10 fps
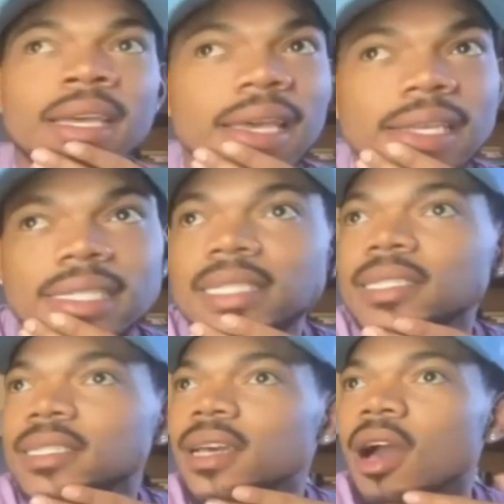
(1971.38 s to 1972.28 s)
is,
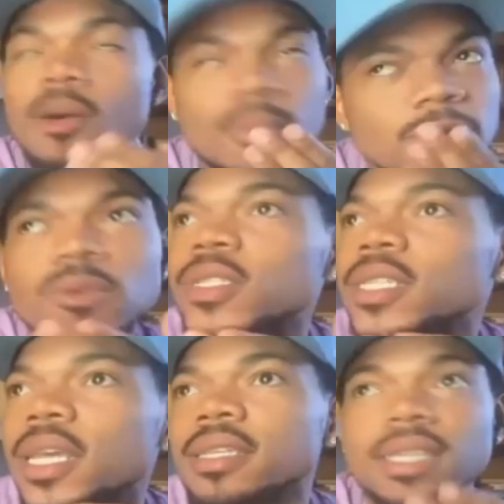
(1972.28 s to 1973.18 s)
I almost want to
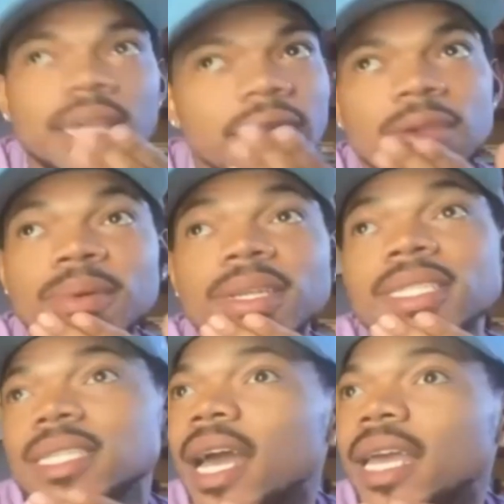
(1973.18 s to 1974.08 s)
say it's scary, but
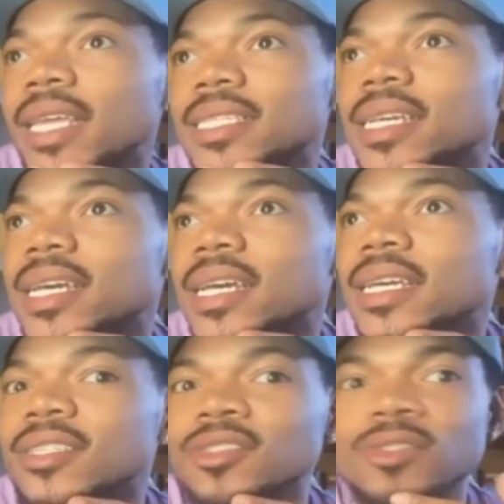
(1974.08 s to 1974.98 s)
it's not. It's
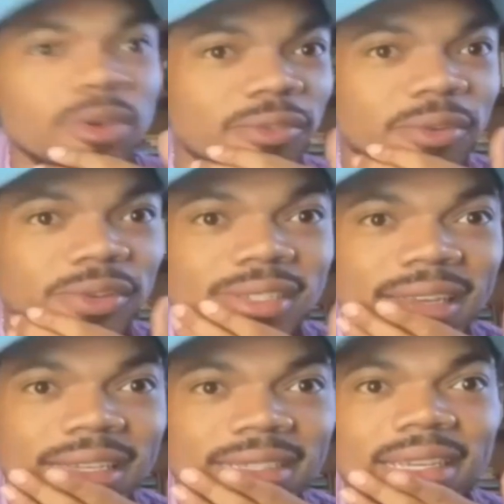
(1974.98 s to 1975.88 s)
joyful. It's
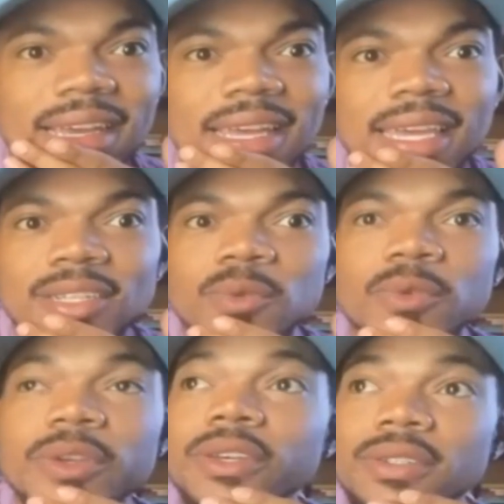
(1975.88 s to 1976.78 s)
and it's
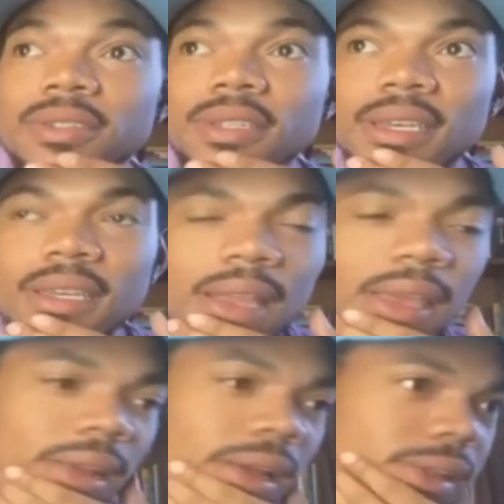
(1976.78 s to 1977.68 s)
real, and
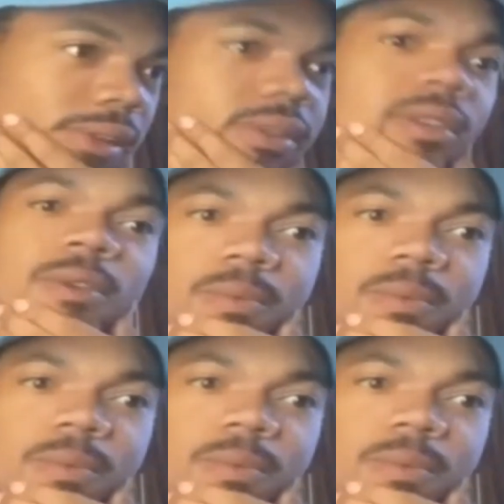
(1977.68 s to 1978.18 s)
I love it.